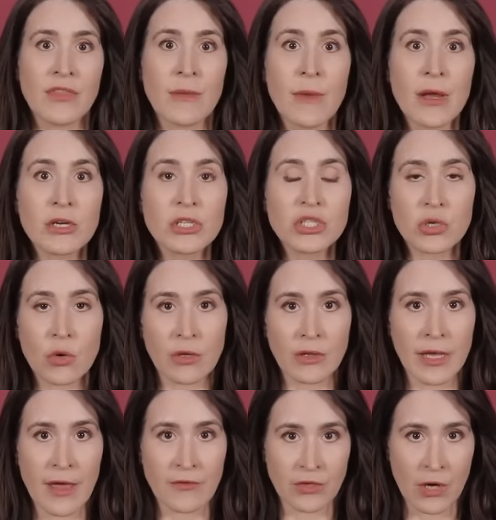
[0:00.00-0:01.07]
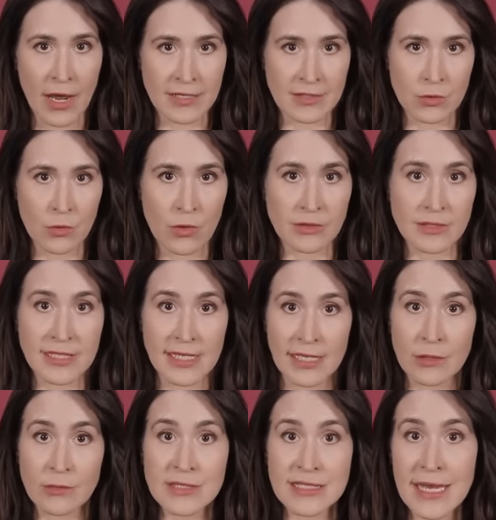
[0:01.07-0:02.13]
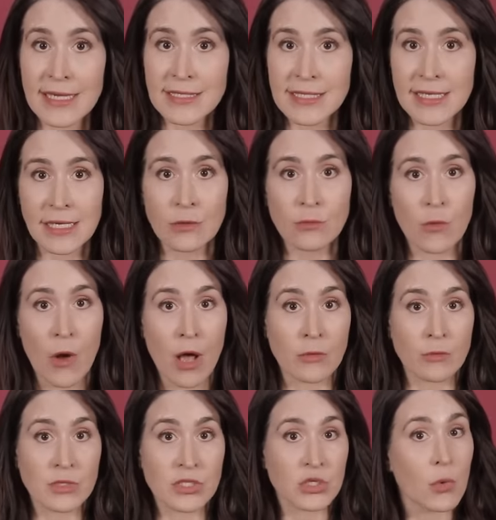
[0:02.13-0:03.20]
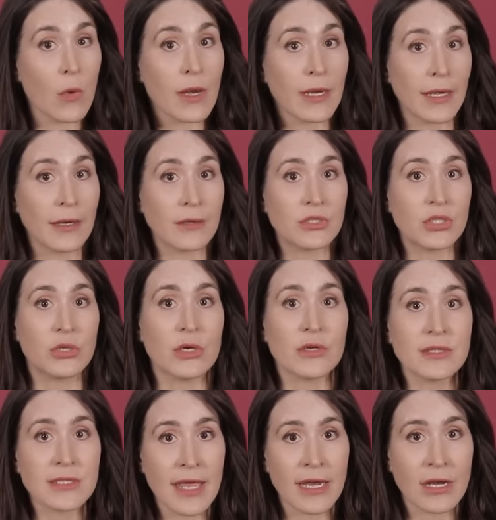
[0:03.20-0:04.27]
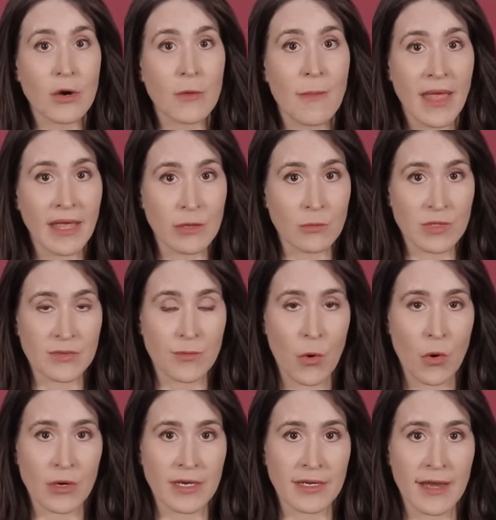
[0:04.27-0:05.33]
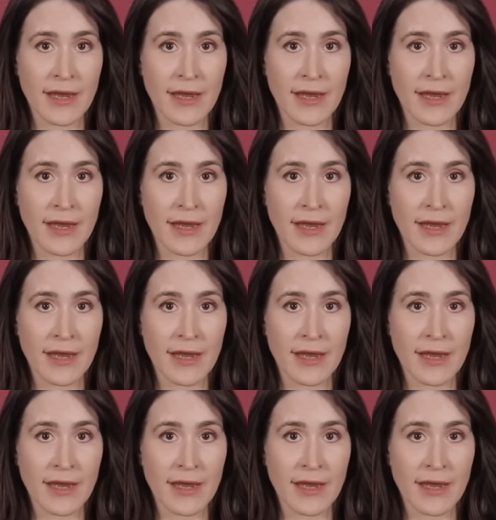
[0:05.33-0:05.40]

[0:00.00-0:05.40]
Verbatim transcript: They married shortly after high school. Tina was 19, Ron was 20. Two years later, Megan was born in